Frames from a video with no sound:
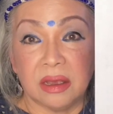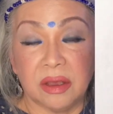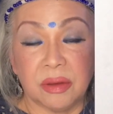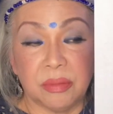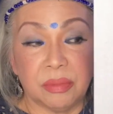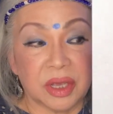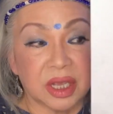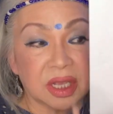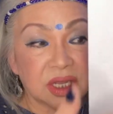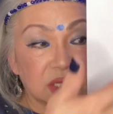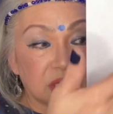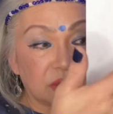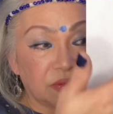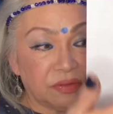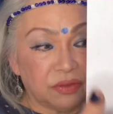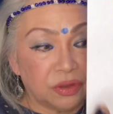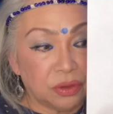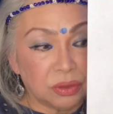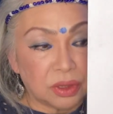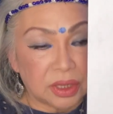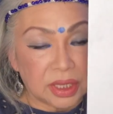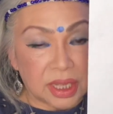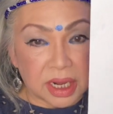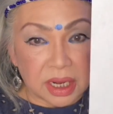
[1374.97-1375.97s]
Because if
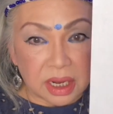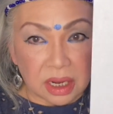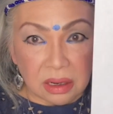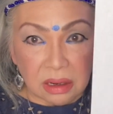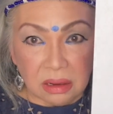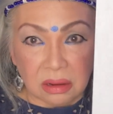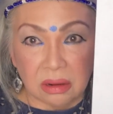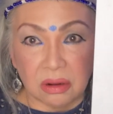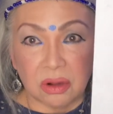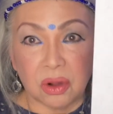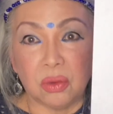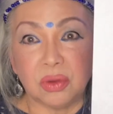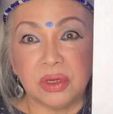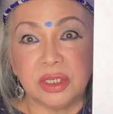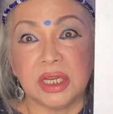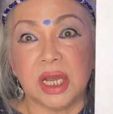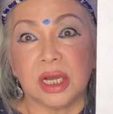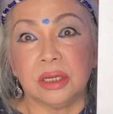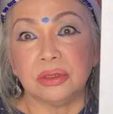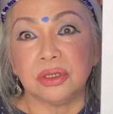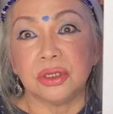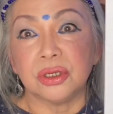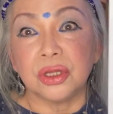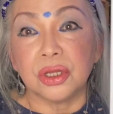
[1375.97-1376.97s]
you let it go
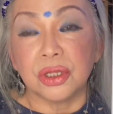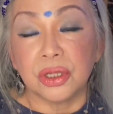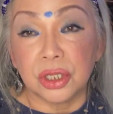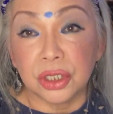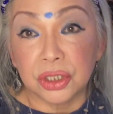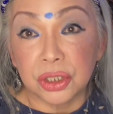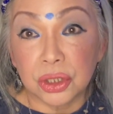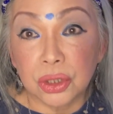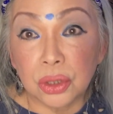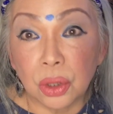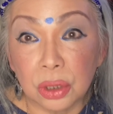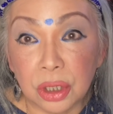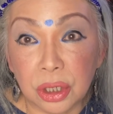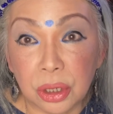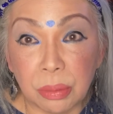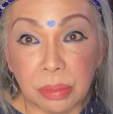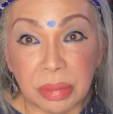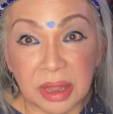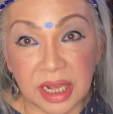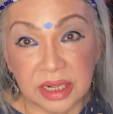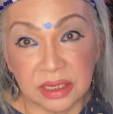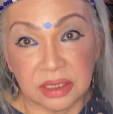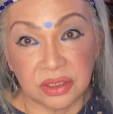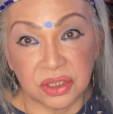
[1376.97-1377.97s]
down to the solar
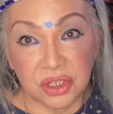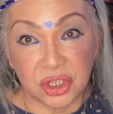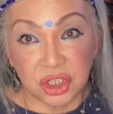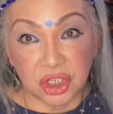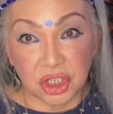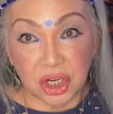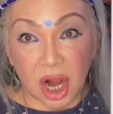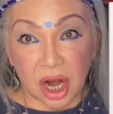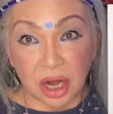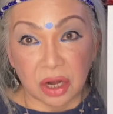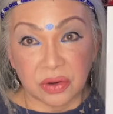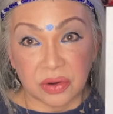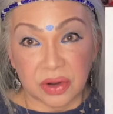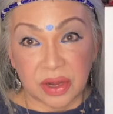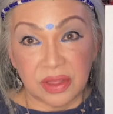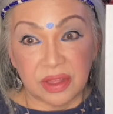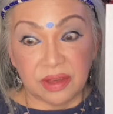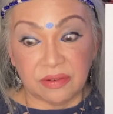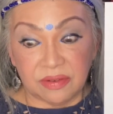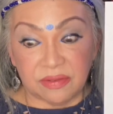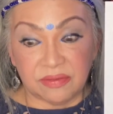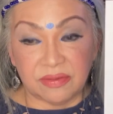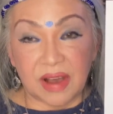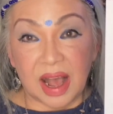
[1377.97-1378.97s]
plexus chakra, the
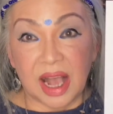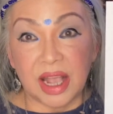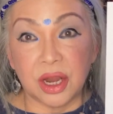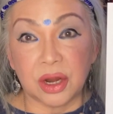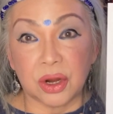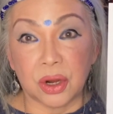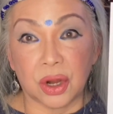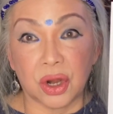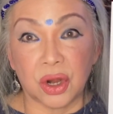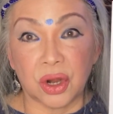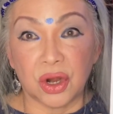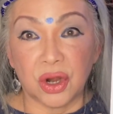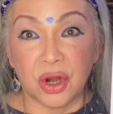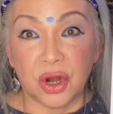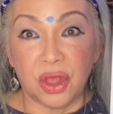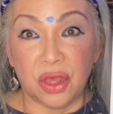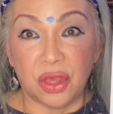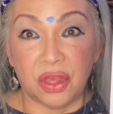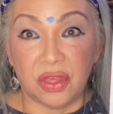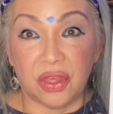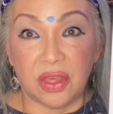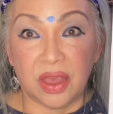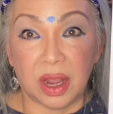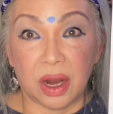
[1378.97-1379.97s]
fire
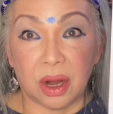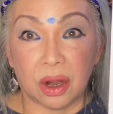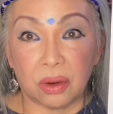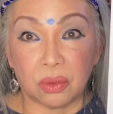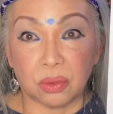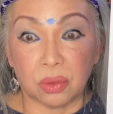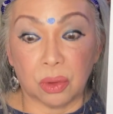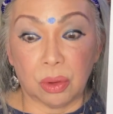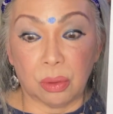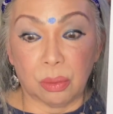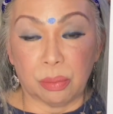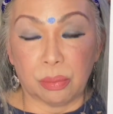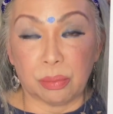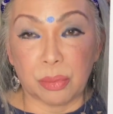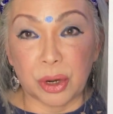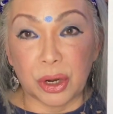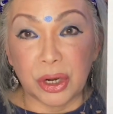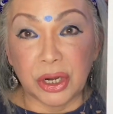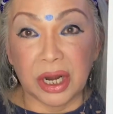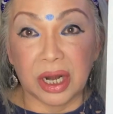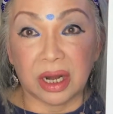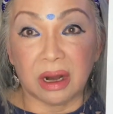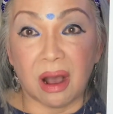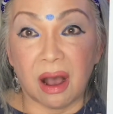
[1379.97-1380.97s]
there will
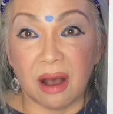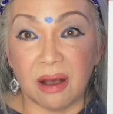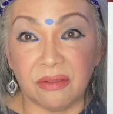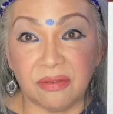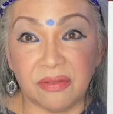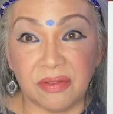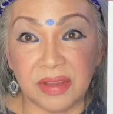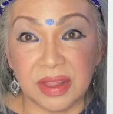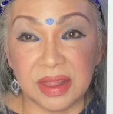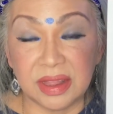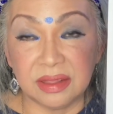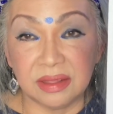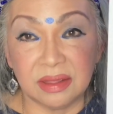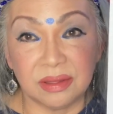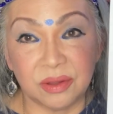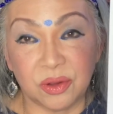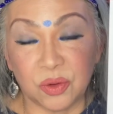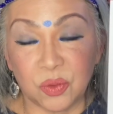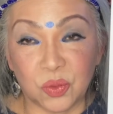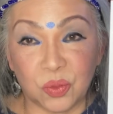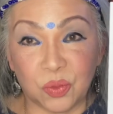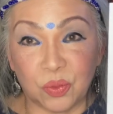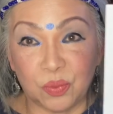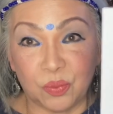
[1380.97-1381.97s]
burn it off and,
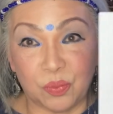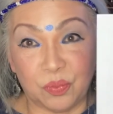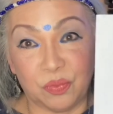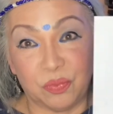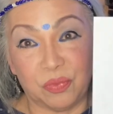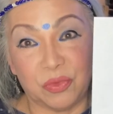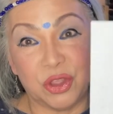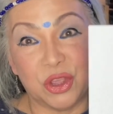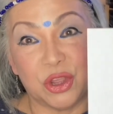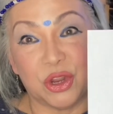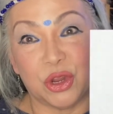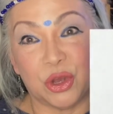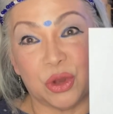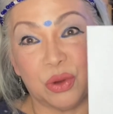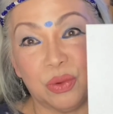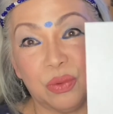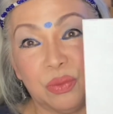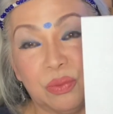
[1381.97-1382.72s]
you know,